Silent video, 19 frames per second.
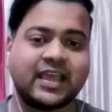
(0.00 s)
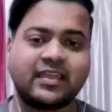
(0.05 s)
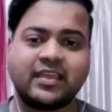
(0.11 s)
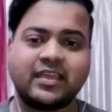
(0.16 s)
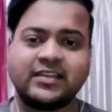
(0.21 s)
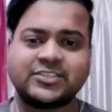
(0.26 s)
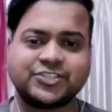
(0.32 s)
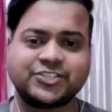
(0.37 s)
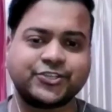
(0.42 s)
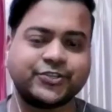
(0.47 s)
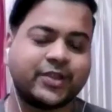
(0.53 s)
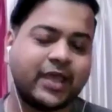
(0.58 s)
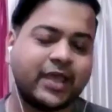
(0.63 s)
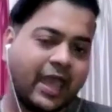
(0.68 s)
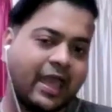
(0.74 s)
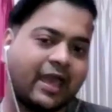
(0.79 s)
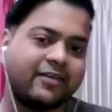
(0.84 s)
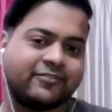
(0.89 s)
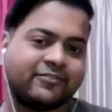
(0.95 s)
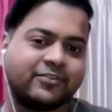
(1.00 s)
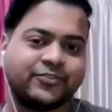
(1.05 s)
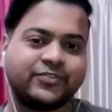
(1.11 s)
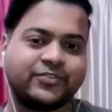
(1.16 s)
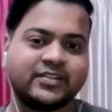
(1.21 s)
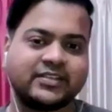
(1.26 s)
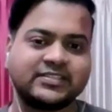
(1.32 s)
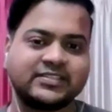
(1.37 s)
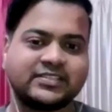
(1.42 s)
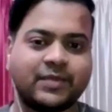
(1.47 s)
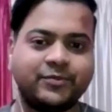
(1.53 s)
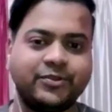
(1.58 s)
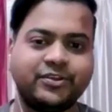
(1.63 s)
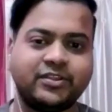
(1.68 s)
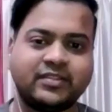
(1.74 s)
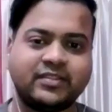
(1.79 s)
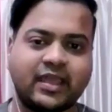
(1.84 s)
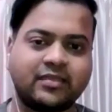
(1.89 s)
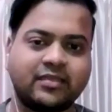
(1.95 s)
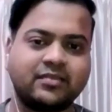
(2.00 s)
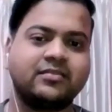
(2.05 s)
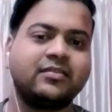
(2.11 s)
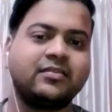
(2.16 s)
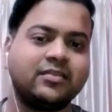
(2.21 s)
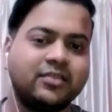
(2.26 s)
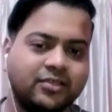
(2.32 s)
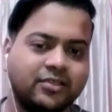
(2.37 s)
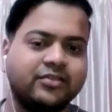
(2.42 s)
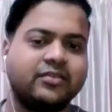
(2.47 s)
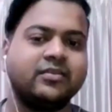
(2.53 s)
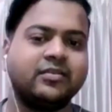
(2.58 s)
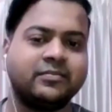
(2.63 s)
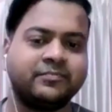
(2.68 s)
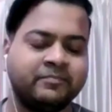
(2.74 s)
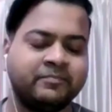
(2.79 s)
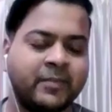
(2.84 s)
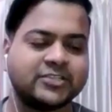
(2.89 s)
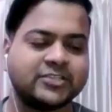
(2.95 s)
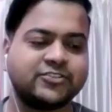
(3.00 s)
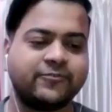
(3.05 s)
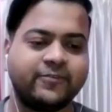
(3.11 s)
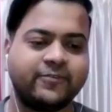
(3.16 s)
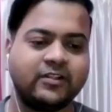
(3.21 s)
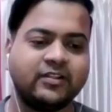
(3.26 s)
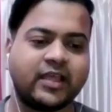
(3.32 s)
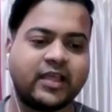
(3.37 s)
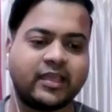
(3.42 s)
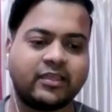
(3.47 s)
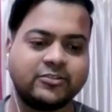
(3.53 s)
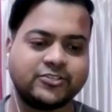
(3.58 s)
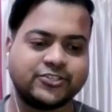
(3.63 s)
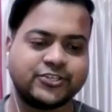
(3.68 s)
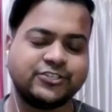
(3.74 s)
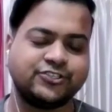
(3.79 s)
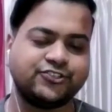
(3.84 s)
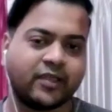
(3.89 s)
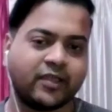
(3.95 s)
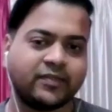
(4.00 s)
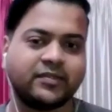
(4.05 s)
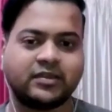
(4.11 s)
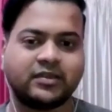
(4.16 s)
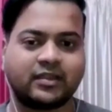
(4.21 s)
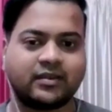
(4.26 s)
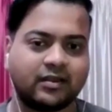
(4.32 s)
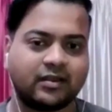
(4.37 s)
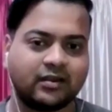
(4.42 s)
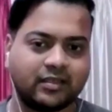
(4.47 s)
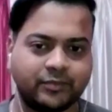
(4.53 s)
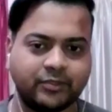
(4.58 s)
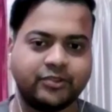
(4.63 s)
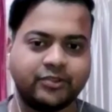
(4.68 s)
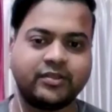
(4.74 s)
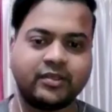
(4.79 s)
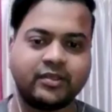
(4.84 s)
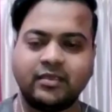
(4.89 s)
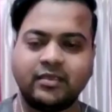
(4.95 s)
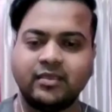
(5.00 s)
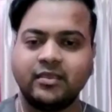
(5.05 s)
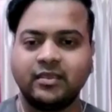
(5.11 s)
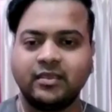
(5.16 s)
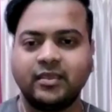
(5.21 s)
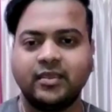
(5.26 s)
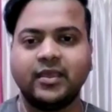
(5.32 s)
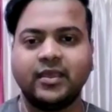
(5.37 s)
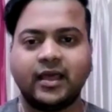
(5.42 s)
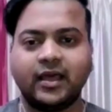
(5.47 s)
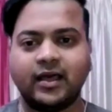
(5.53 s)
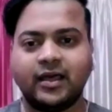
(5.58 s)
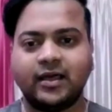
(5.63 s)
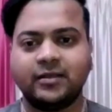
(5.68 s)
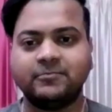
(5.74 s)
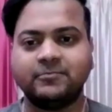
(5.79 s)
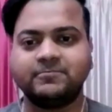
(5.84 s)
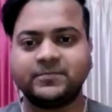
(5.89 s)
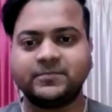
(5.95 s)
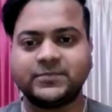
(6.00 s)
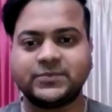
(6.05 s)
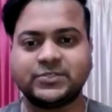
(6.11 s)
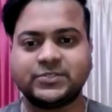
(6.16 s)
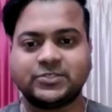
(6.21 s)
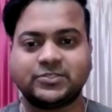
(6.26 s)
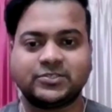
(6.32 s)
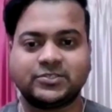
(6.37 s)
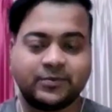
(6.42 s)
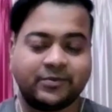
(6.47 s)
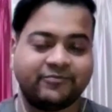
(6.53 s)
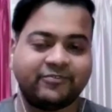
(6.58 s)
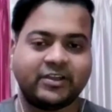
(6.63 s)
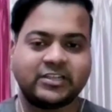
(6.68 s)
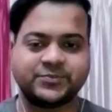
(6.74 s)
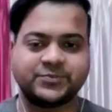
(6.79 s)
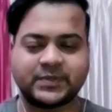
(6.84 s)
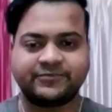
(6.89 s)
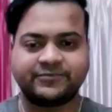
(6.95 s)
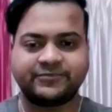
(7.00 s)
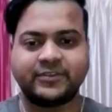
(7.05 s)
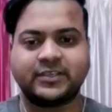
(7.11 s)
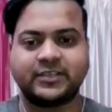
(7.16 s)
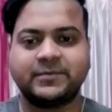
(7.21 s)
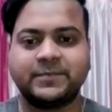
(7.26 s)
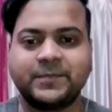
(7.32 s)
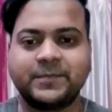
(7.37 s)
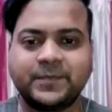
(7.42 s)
like it should have into this community that makes you feel like you should join the technical community, uh, to be very specific.